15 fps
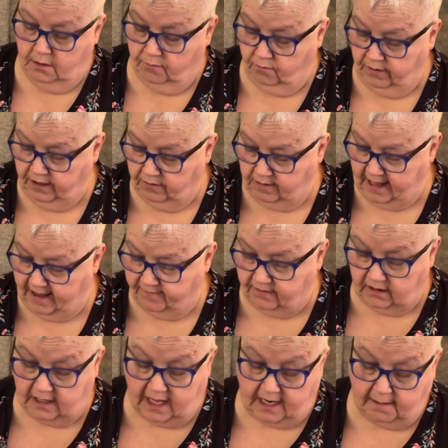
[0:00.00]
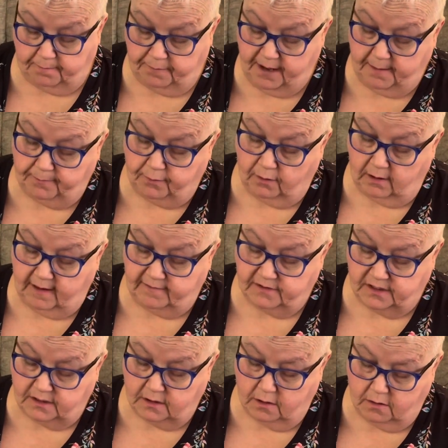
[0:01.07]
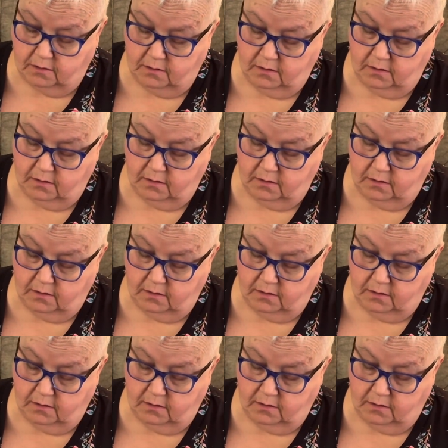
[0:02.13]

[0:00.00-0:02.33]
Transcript: We don't have a lot of pepper left, so